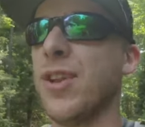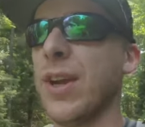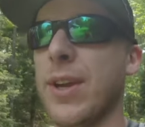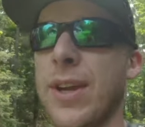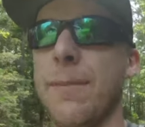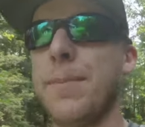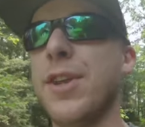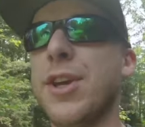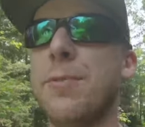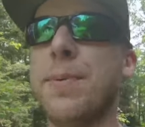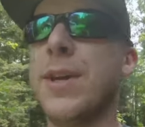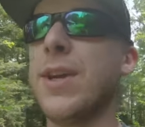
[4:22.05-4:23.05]
You know, like up in
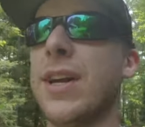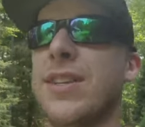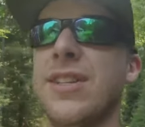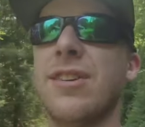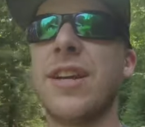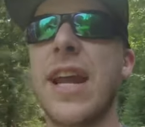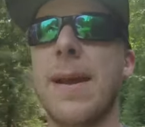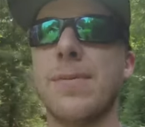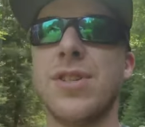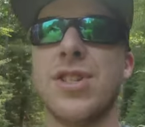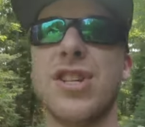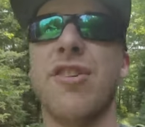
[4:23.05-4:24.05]
the UP, you got deer
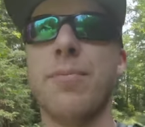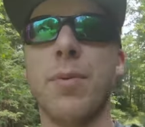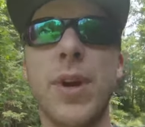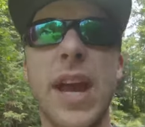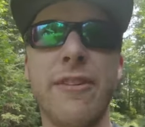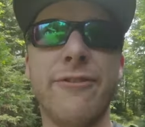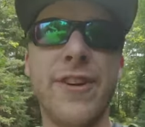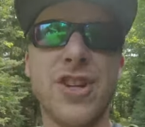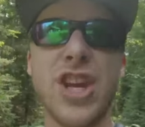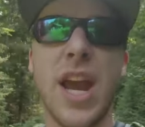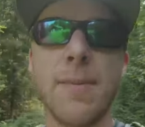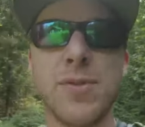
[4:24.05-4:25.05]
camps and stuff, but we had
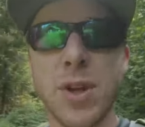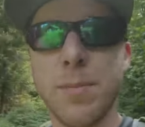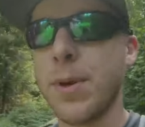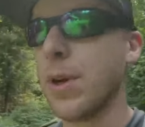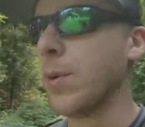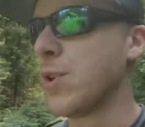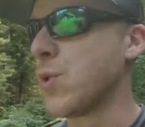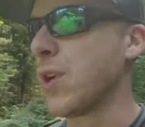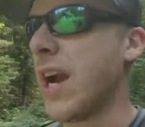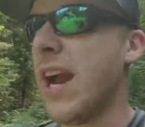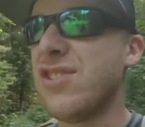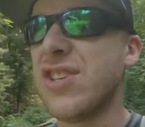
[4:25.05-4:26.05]
fish camps up here, which
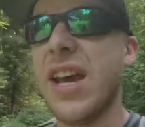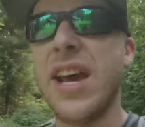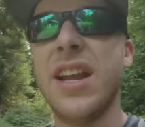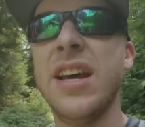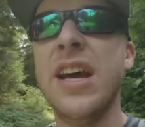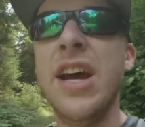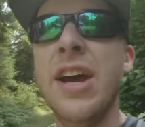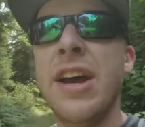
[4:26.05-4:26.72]
were guys that had